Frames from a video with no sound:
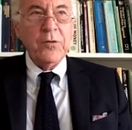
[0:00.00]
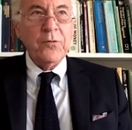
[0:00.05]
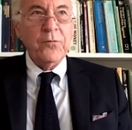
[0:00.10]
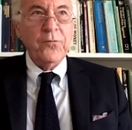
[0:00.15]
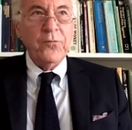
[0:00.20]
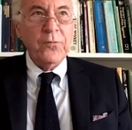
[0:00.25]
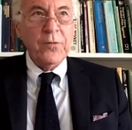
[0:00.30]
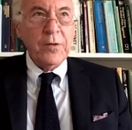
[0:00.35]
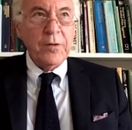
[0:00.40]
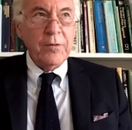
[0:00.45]

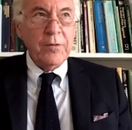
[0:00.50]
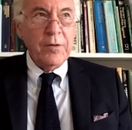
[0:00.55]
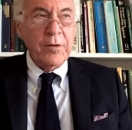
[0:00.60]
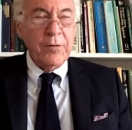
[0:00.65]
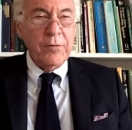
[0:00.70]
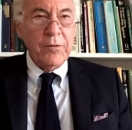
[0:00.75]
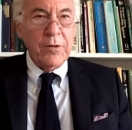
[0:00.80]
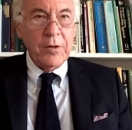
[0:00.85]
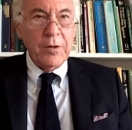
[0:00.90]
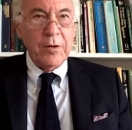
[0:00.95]

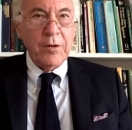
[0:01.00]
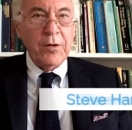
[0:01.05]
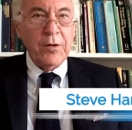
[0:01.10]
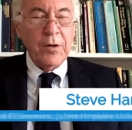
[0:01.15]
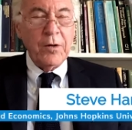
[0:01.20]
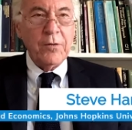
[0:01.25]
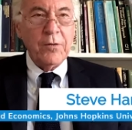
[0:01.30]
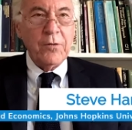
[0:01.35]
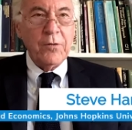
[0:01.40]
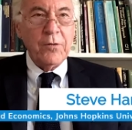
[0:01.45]
the
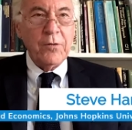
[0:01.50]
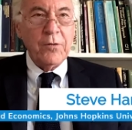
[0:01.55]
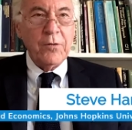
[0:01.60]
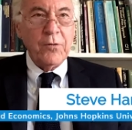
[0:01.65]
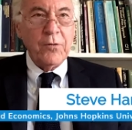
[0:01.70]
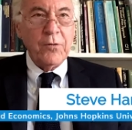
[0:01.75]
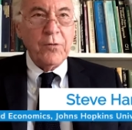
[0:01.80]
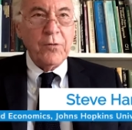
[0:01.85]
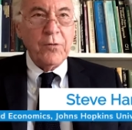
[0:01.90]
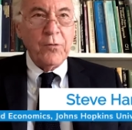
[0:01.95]

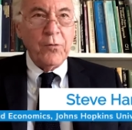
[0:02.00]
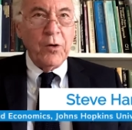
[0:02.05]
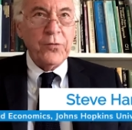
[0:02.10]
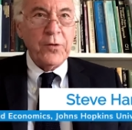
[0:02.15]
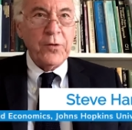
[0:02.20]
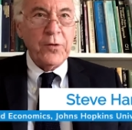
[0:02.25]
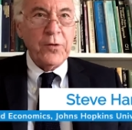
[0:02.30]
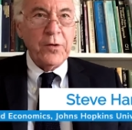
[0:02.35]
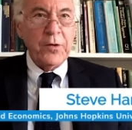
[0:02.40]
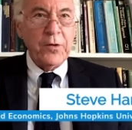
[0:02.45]
growth
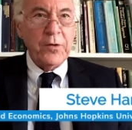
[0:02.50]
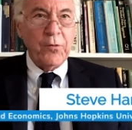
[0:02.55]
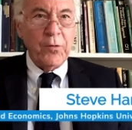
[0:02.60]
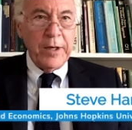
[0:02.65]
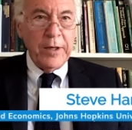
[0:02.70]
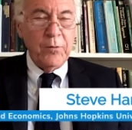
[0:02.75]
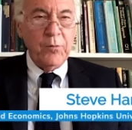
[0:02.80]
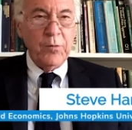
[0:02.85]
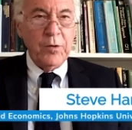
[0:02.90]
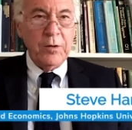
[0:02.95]
in
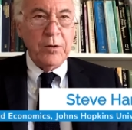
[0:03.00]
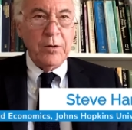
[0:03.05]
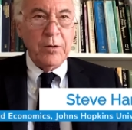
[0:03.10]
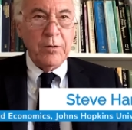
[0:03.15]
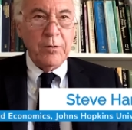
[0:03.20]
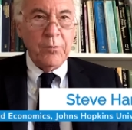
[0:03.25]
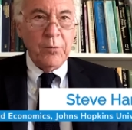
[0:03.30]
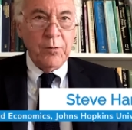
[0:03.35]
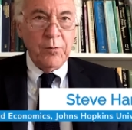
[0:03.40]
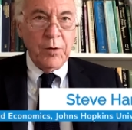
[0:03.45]
credit
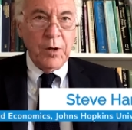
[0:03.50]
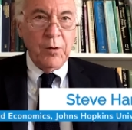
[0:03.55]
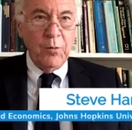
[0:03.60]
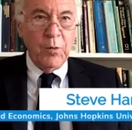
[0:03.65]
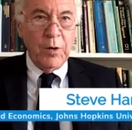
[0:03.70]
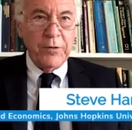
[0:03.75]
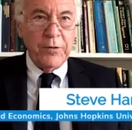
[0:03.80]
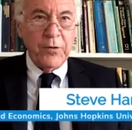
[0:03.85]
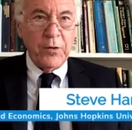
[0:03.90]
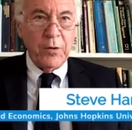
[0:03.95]
will
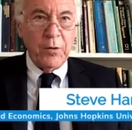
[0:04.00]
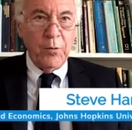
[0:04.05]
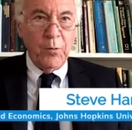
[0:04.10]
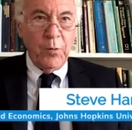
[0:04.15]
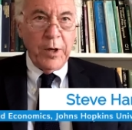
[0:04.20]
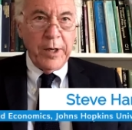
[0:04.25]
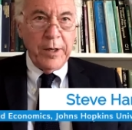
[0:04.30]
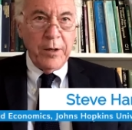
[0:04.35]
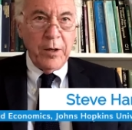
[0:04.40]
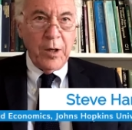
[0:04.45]
wither
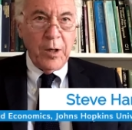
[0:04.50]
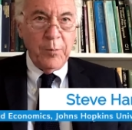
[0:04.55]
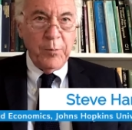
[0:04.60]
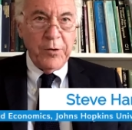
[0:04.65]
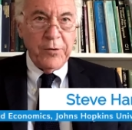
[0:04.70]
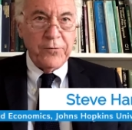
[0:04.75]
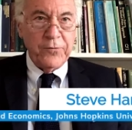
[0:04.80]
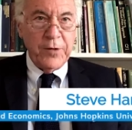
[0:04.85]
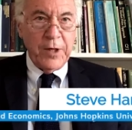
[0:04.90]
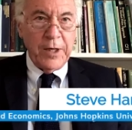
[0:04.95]
away to
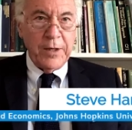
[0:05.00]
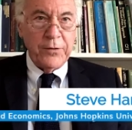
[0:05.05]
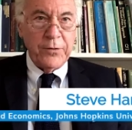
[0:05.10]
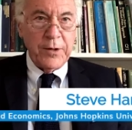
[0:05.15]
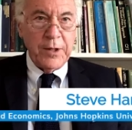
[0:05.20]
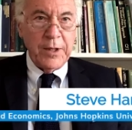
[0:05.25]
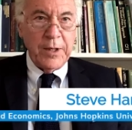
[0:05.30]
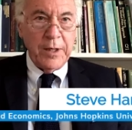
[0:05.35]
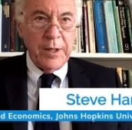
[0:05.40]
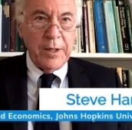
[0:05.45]
almost nothing.
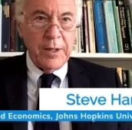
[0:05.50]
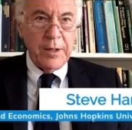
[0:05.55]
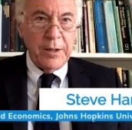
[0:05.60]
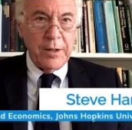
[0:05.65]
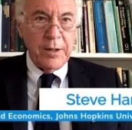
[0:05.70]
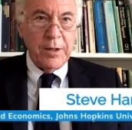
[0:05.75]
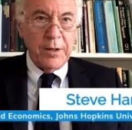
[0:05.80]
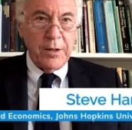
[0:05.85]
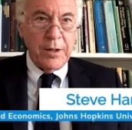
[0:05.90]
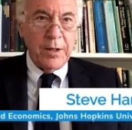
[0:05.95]

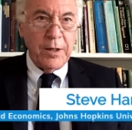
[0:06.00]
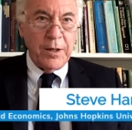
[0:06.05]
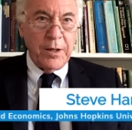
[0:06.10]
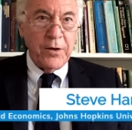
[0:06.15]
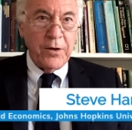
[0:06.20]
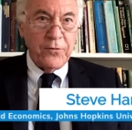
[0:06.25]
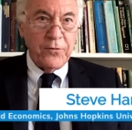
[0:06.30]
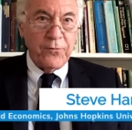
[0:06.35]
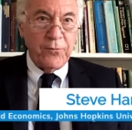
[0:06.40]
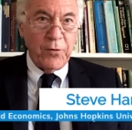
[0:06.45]
It
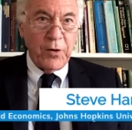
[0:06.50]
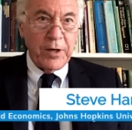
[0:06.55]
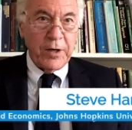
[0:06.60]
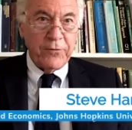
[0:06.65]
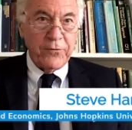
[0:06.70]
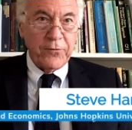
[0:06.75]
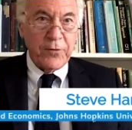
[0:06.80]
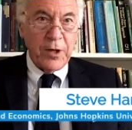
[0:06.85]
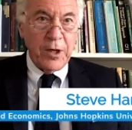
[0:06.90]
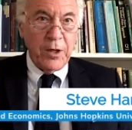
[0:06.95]
is very
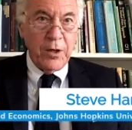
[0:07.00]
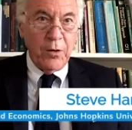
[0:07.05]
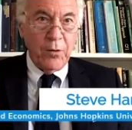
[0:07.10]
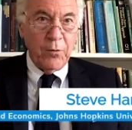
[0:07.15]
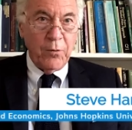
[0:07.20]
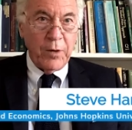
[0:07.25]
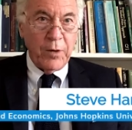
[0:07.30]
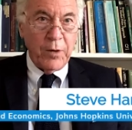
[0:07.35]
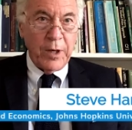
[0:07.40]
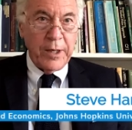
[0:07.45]
slow right
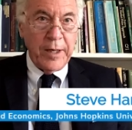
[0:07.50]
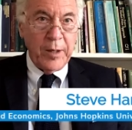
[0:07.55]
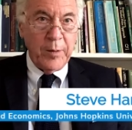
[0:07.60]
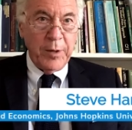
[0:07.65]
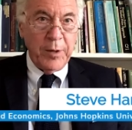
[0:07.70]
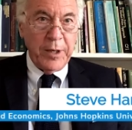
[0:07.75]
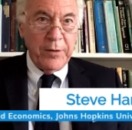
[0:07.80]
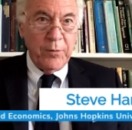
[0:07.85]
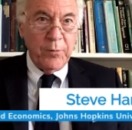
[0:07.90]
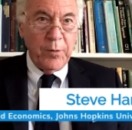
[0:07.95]
now, by
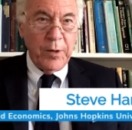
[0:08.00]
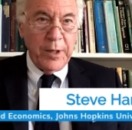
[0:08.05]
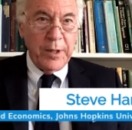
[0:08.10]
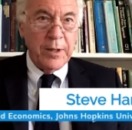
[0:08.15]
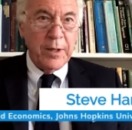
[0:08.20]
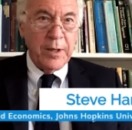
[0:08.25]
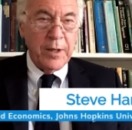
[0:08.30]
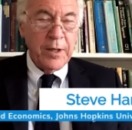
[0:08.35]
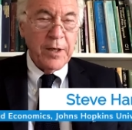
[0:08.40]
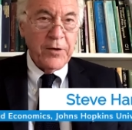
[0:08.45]

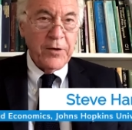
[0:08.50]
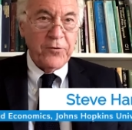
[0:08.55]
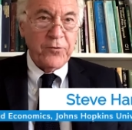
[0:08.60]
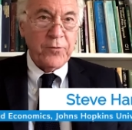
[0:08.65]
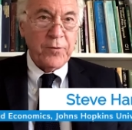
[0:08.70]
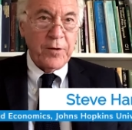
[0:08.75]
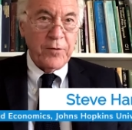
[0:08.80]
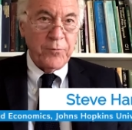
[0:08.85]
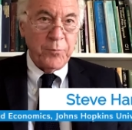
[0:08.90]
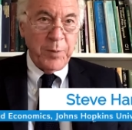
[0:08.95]
the way.
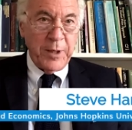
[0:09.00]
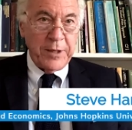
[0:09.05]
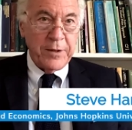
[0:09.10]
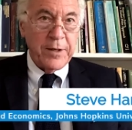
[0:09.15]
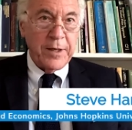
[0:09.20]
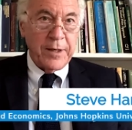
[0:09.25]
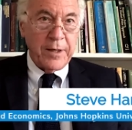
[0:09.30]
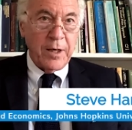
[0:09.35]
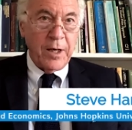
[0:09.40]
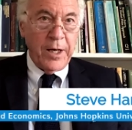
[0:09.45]
It's been
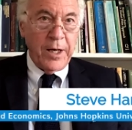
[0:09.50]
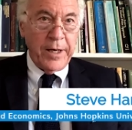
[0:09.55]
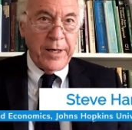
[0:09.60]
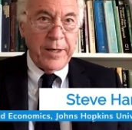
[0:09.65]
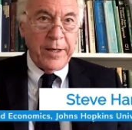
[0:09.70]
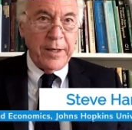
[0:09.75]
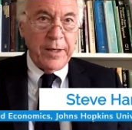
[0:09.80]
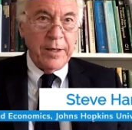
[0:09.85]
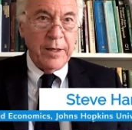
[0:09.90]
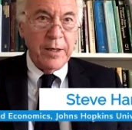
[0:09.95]

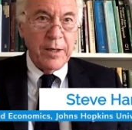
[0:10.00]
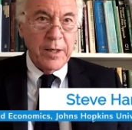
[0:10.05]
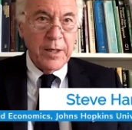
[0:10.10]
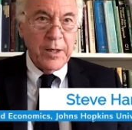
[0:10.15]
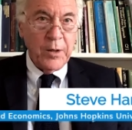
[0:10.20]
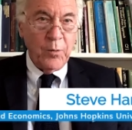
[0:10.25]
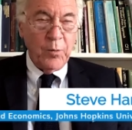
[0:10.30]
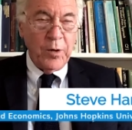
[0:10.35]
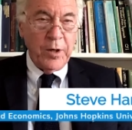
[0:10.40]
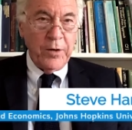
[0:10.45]
declining. It
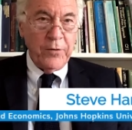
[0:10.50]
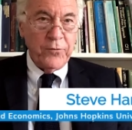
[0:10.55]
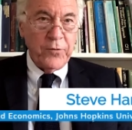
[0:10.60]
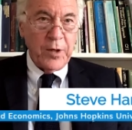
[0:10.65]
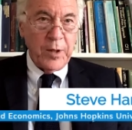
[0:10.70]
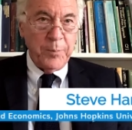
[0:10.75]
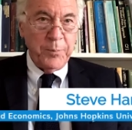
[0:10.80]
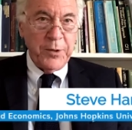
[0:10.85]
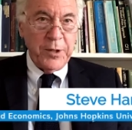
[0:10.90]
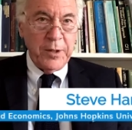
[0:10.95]
was
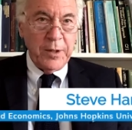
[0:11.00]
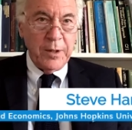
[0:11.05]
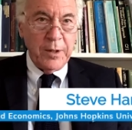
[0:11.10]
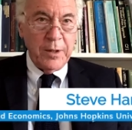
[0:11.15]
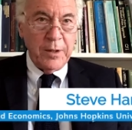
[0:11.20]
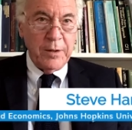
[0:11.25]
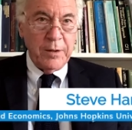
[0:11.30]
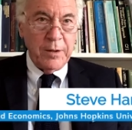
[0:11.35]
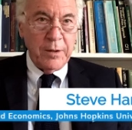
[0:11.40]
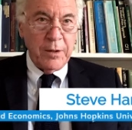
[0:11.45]
up in
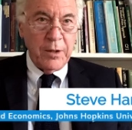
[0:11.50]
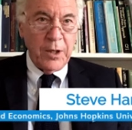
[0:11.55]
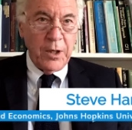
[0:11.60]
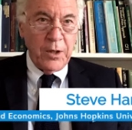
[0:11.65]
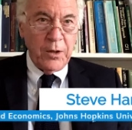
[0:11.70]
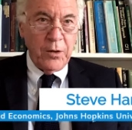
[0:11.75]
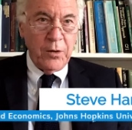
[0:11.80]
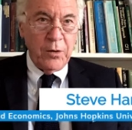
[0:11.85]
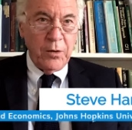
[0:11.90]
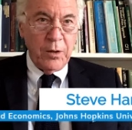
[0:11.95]
low,
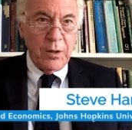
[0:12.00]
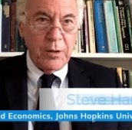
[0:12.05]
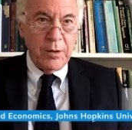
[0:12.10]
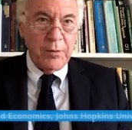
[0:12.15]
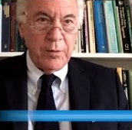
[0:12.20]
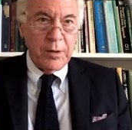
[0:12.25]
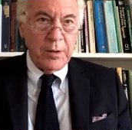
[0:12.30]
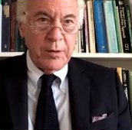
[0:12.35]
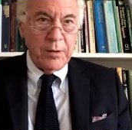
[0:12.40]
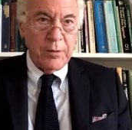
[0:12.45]

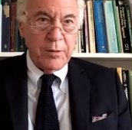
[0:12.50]
a